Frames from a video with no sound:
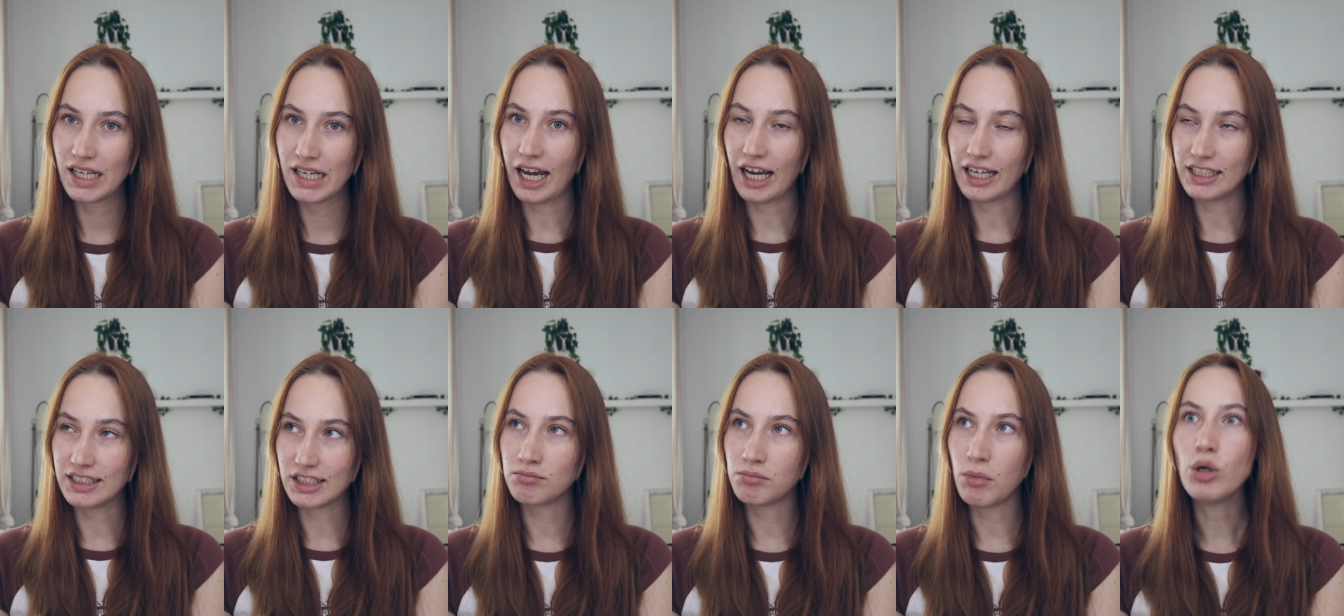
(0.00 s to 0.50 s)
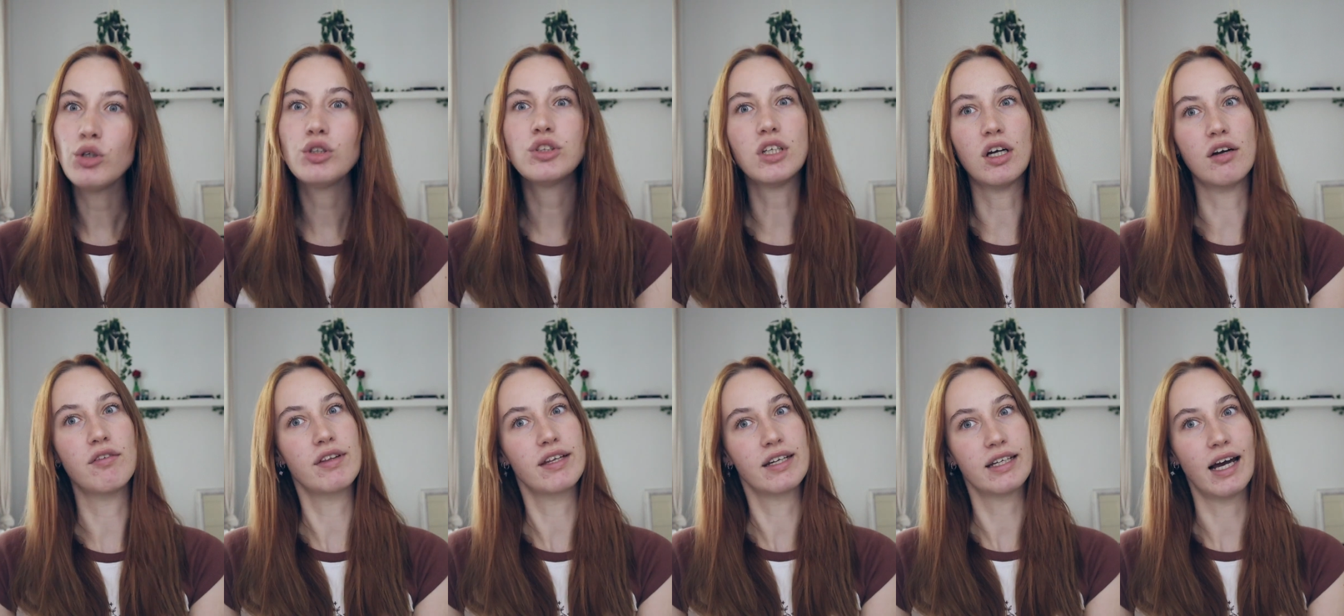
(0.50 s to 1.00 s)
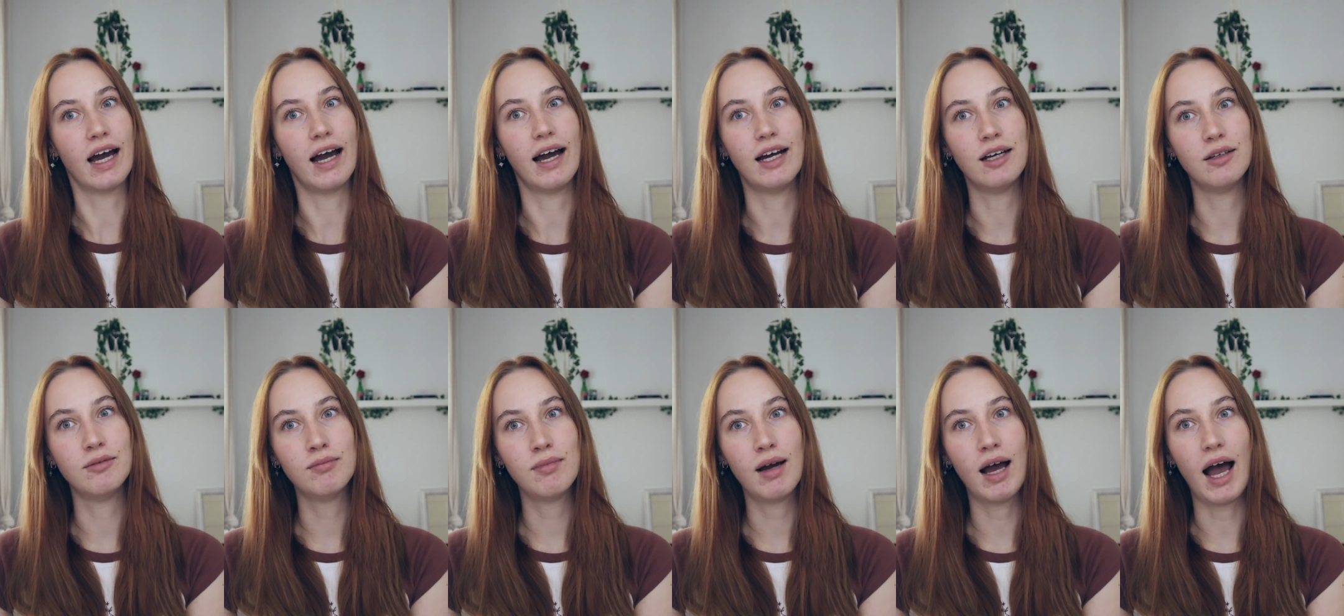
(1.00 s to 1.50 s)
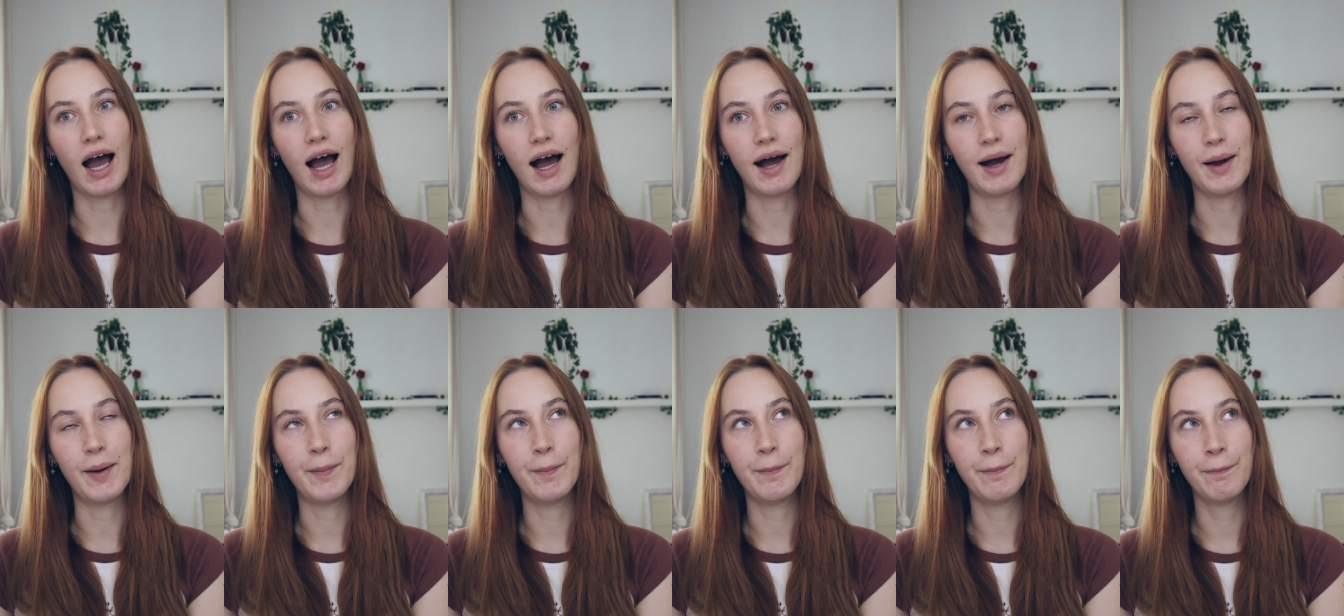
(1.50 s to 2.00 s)
and most of the time
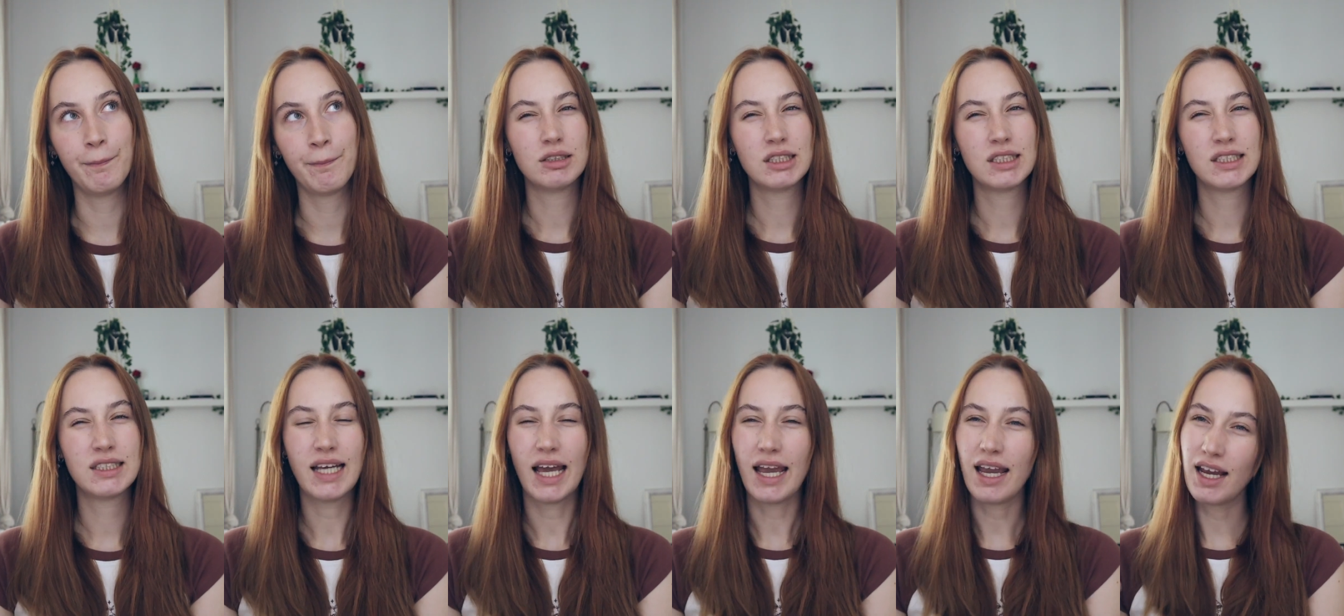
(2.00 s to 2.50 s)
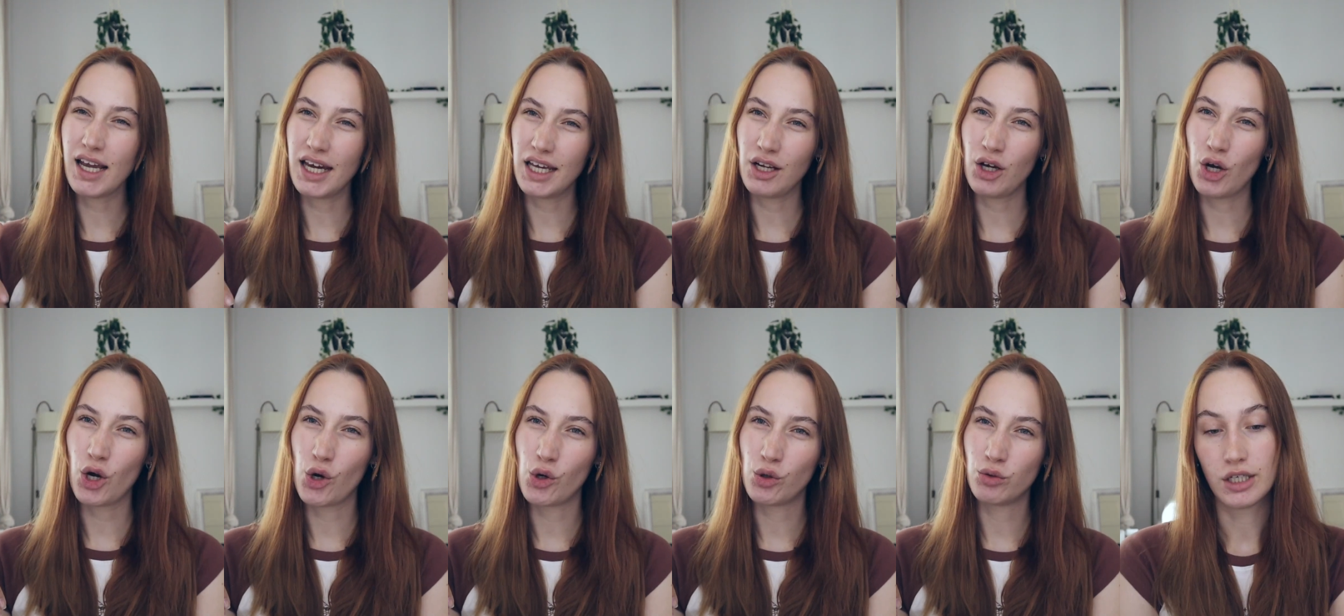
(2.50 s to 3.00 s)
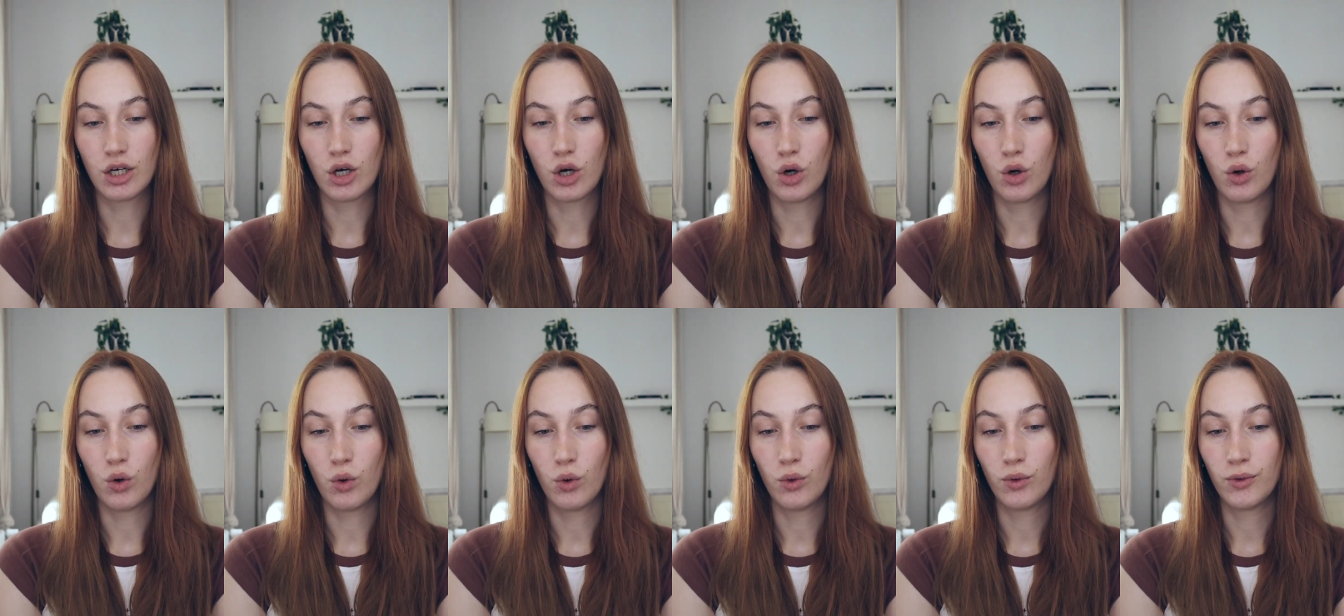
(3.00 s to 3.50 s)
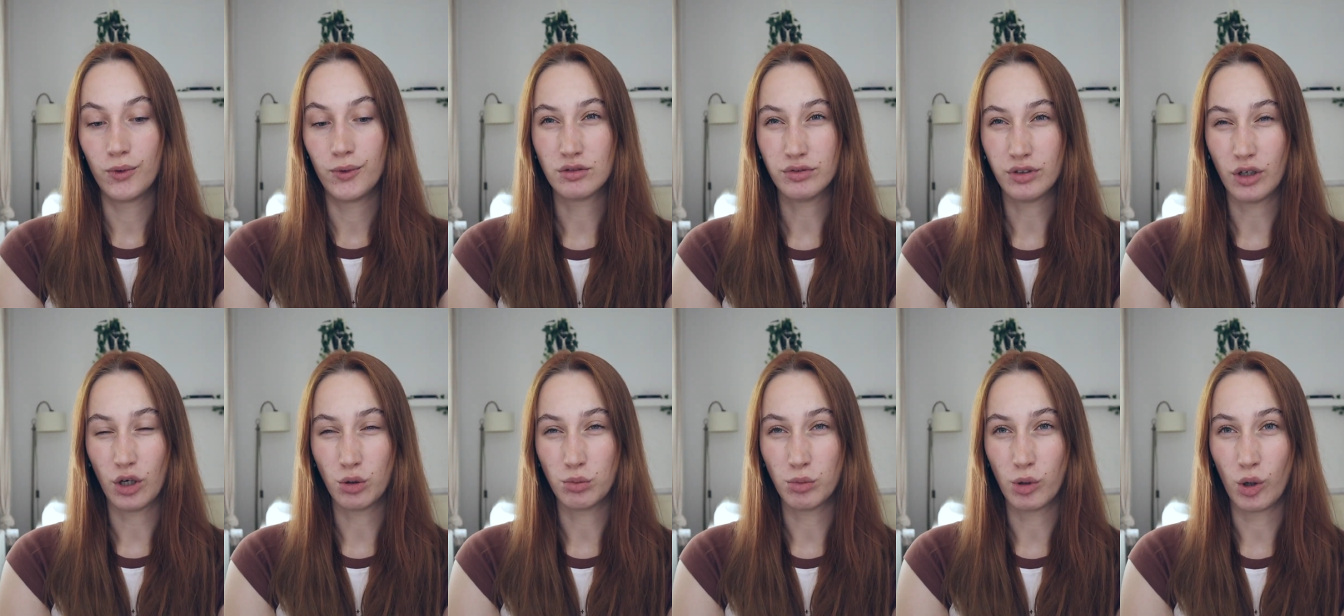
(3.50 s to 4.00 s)
I'm staying at home so
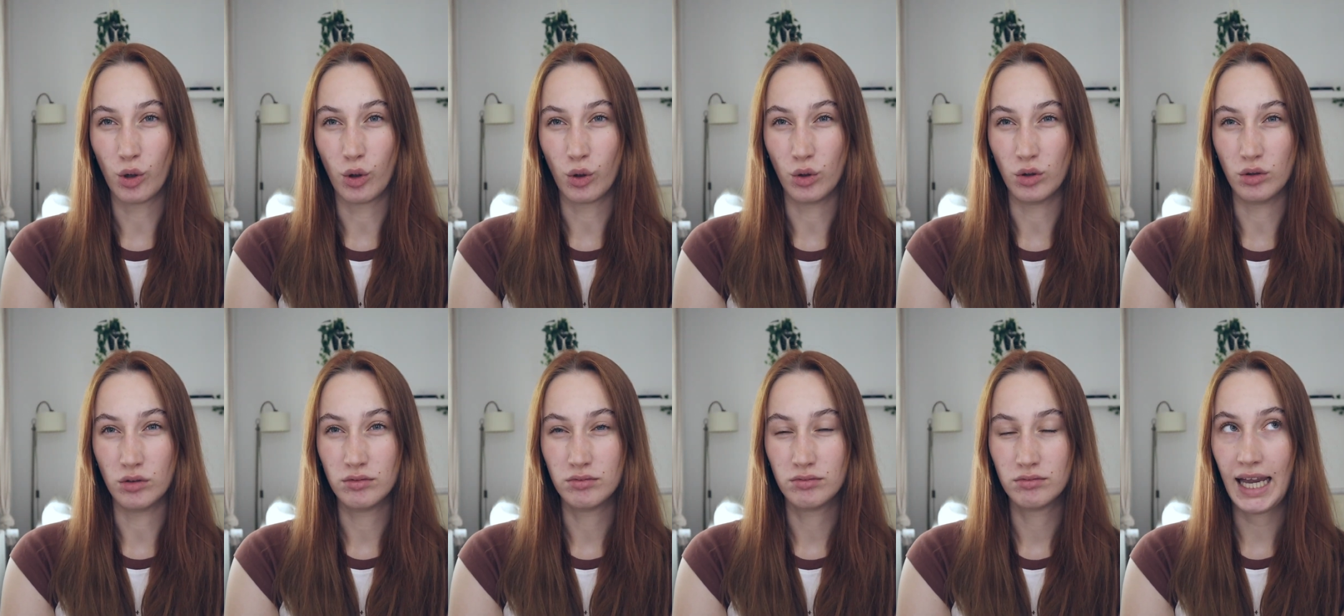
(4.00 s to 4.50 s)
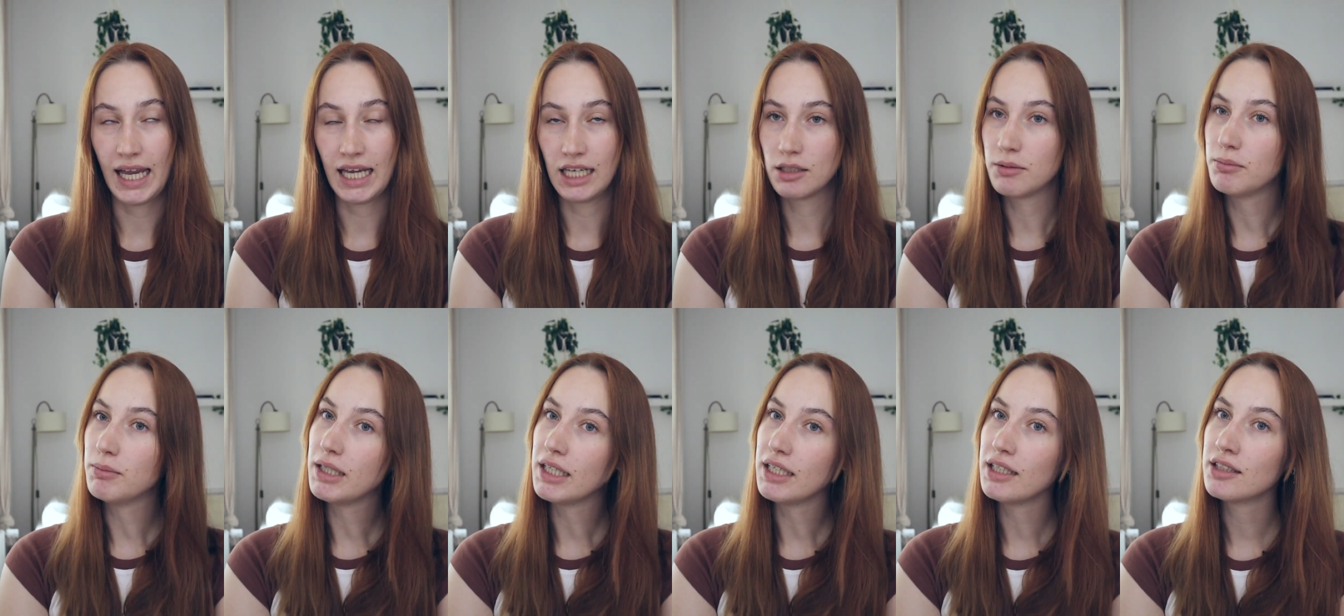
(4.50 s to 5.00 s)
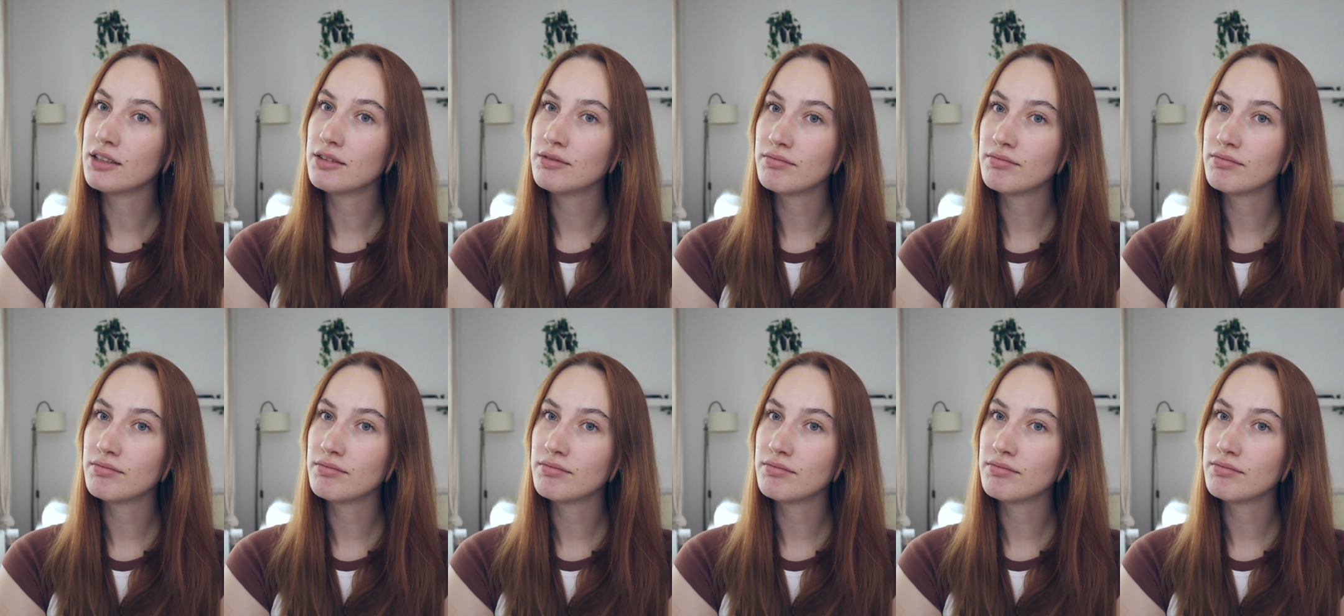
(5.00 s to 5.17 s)
FOMO hit me